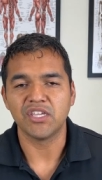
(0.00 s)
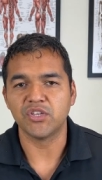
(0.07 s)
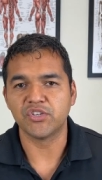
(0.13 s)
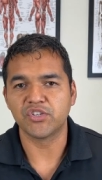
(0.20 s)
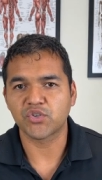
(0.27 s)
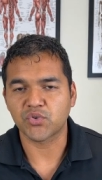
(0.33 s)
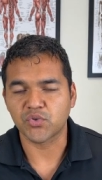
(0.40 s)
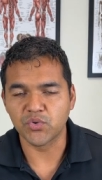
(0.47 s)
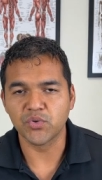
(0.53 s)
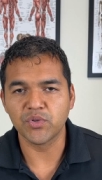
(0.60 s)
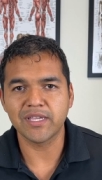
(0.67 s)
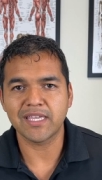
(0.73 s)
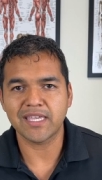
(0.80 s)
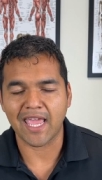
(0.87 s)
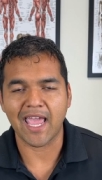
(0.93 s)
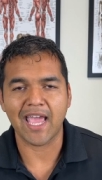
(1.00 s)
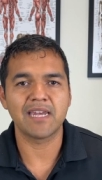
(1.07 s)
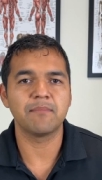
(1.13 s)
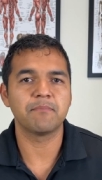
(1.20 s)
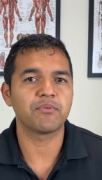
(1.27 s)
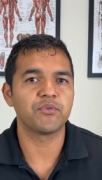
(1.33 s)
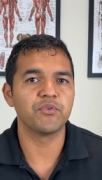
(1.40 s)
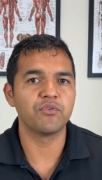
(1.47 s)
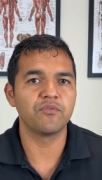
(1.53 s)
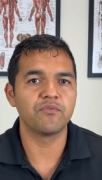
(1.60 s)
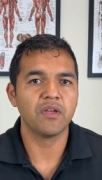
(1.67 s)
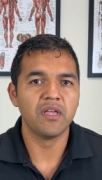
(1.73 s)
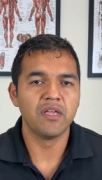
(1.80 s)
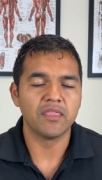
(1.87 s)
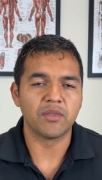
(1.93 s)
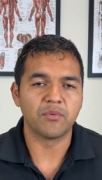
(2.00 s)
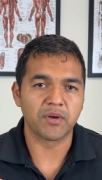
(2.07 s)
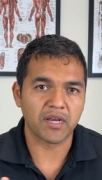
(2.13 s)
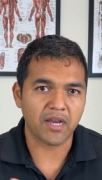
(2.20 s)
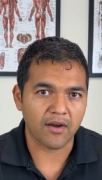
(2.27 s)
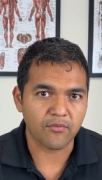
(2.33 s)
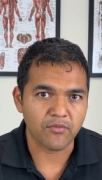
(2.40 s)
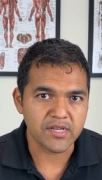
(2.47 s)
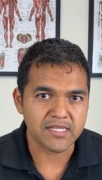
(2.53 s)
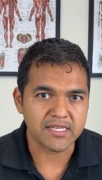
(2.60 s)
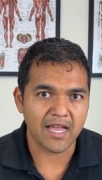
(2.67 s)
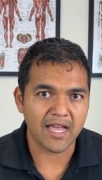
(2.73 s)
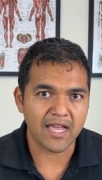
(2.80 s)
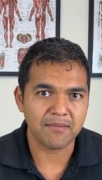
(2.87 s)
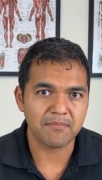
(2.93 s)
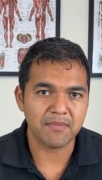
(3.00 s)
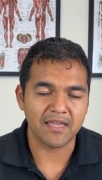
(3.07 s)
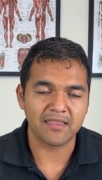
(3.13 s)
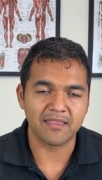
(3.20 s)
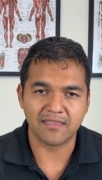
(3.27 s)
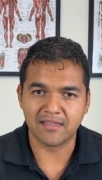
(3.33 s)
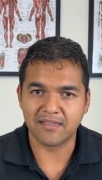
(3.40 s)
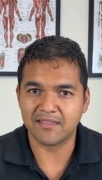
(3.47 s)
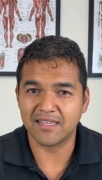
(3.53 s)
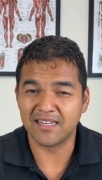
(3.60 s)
You truly can improve the recovery time and the,